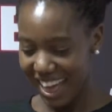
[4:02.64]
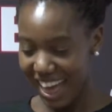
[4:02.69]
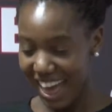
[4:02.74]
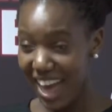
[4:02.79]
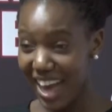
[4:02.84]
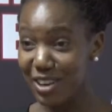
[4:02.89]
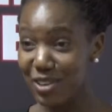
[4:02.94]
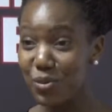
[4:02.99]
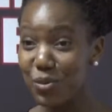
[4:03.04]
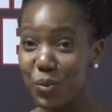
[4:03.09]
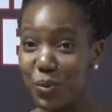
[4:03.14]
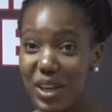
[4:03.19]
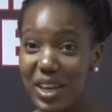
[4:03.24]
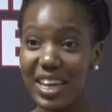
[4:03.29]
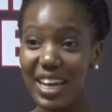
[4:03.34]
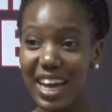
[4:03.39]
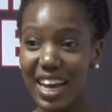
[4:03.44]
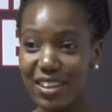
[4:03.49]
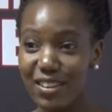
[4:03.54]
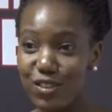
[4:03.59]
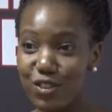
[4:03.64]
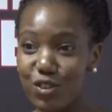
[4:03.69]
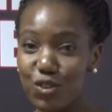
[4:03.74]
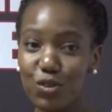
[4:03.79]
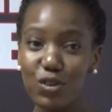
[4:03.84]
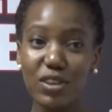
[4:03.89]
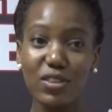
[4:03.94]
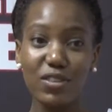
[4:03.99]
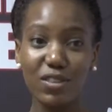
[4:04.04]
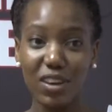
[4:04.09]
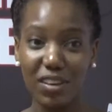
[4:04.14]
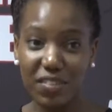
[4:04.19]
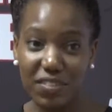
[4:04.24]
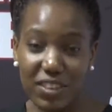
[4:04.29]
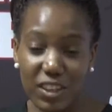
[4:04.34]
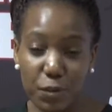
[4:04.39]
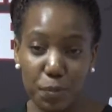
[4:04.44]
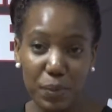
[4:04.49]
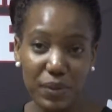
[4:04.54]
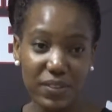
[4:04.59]
And we, as students of
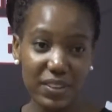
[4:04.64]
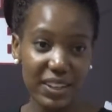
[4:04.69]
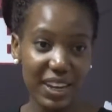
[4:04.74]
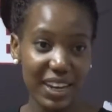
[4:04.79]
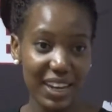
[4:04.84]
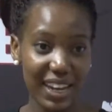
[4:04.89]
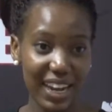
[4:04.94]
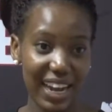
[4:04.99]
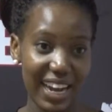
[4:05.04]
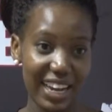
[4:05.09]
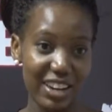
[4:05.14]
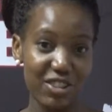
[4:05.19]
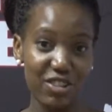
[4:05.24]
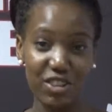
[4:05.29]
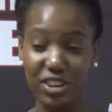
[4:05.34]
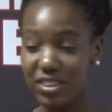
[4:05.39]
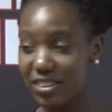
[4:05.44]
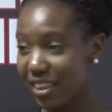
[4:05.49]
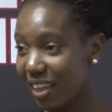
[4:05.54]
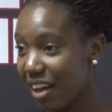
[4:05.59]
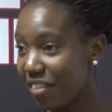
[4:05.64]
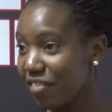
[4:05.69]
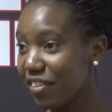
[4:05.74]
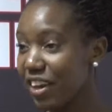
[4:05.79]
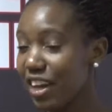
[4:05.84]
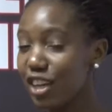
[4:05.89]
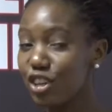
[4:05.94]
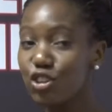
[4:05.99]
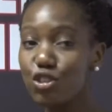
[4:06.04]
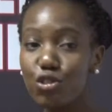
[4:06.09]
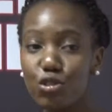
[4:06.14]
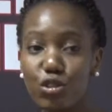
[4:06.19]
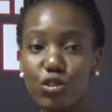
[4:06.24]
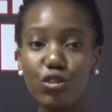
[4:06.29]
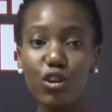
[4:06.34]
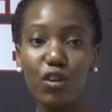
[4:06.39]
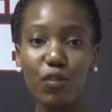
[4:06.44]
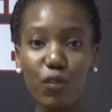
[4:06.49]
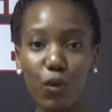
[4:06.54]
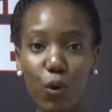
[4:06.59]
this particular country, South Africa, should,
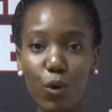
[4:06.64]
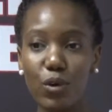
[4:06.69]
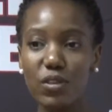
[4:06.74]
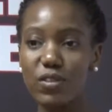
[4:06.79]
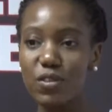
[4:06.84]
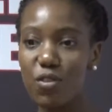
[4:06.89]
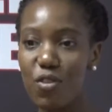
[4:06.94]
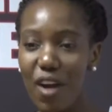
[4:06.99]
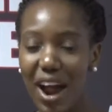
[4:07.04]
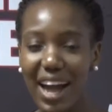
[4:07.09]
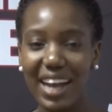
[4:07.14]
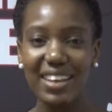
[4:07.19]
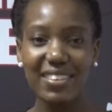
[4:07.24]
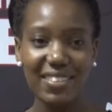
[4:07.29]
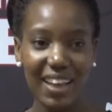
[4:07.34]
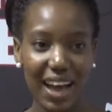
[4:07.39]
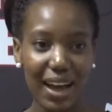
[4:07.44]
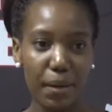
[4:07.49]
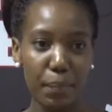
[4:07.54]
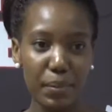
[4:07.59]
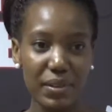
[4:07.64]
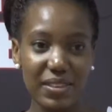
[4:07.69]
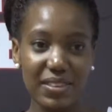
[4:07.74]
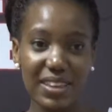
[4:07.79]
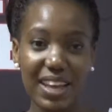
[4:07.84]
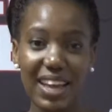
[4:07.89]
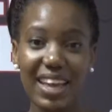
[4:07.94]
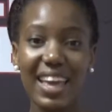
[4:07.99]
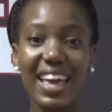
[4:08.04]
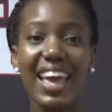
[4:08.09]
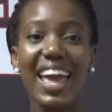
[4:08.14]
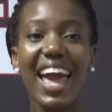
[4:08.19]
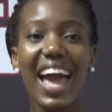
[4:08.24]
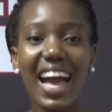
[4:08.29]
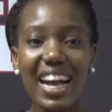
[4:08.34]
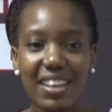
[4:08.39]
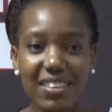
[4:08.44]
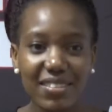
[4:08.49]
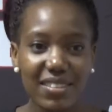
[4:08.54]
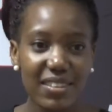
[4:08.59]
of course, rise up and say,
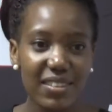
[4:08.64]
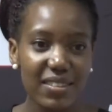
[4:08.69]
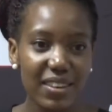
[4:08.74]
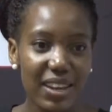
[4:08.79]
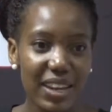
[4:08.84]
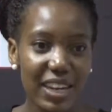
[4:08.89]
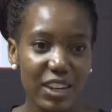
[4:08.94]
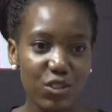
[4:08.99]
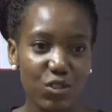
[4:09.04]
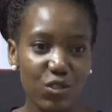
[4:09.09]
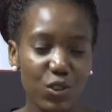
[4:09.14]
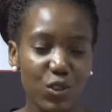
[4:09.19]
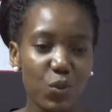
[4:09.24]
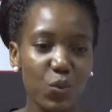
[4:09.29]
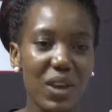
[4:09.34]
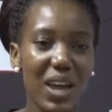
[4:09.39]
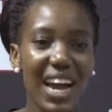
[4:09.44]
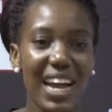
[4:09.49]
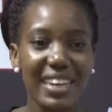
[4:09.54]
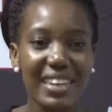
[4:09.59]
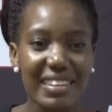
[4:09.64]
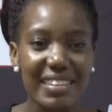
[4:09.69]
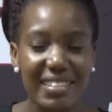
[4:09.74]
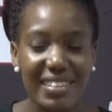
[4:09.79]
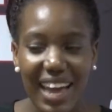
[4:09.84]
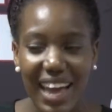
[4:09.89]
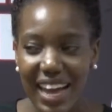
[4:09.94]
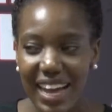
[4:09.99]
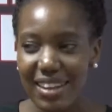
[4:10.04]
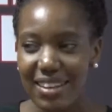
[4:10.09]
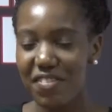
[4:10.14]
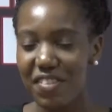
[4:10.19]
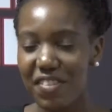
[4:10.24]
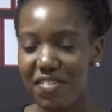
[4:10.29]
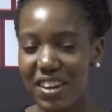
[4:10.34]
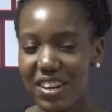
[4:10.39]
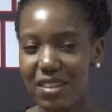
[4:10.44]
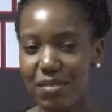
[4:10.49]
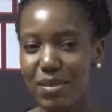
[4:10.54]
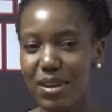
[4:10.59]
as intellectuals, we understand and
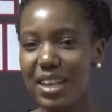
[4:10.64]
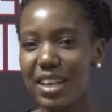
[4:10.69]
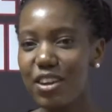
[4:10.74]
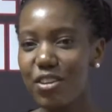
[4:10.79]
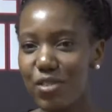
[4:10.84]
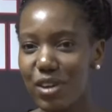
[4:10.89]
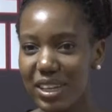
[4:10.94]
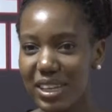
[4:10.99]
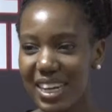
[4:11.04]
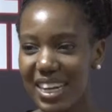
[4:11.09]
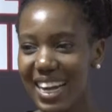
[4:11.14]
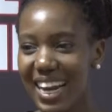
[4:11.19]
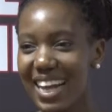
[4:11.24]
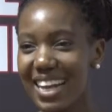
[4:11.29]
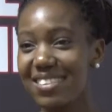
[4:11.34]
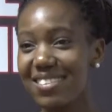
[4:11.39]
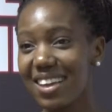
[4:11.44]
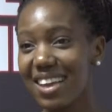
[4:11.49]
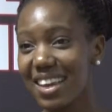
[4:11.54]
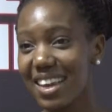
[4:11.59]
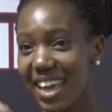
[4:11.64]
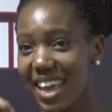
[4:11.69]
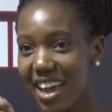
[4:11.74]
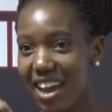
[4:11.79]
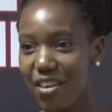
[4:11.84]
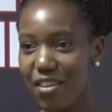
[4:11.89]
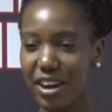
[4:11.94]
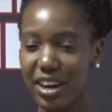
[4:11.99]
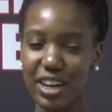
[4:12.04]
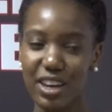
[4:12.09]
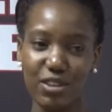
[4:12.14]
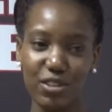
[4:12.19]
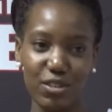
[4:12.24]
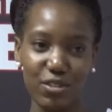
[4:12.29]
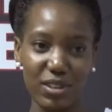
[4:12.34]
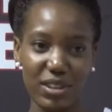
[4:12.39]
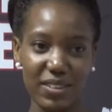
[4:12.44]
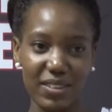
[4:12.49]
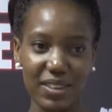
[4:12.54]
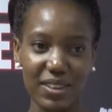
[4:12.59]
fundamentally recognize an error in your
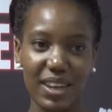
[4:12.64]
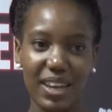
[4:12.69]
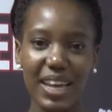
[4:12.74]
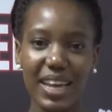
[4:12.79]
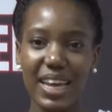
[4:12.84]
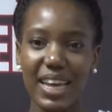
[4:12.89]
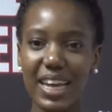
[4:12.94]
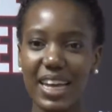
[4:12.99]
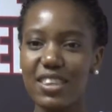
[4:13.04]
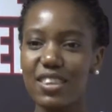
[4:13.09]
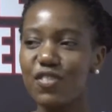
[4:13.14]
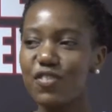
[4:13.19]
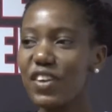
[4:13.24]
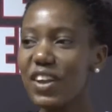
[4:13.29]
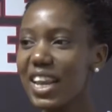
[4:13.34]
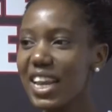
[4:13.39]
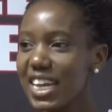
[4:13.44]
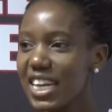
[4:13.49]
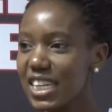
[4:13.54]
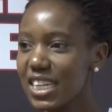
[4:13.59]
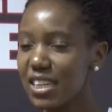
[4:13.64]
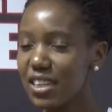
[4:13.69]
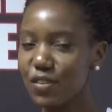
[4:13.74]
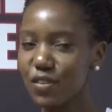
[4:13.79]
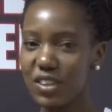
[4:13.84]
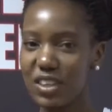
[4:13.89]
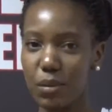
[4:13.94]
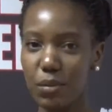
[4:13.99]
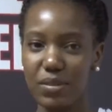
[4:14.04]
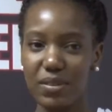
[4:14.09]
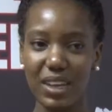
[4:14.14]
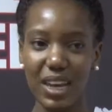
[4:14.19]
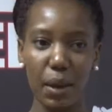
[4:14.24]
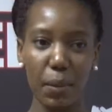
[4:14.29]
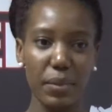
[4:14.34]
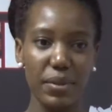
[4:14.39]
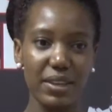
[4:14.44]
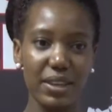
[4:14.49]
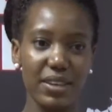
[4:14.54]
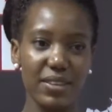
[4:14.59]
reason. It's fallacious for someone to come
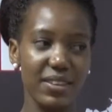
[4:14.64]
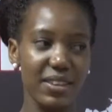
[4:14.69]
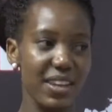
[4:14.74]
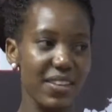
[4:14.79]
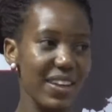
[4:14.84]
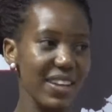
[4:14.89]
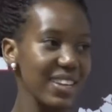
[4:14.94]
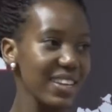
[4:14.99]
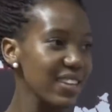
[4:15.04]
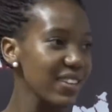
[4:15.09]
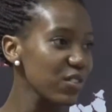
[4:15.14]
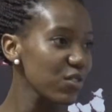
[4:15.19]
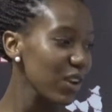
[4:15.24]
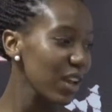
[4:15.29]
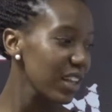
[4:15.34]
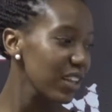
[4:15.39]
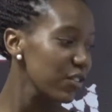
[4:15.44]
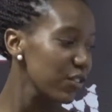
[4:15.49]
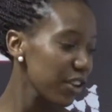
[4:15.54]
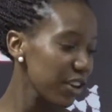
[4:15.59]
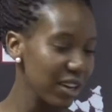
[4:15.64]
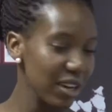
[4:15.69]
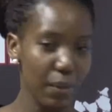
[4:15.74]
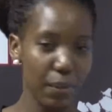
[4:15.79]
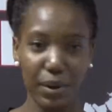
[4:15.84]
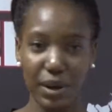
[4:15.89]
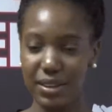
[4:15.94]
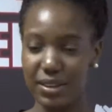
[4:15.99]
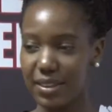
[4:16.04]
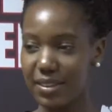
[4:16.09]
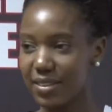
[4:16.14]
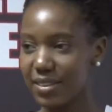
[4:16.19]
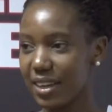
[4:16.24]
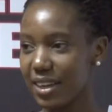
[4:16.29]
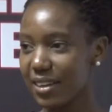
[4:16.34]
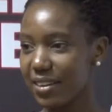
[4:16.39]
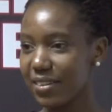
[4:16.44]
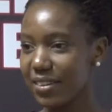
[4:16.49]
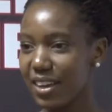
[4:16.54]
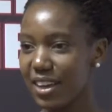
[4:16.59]
and tell us today that Israel is not an apartheid
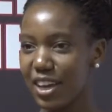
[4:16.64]
state.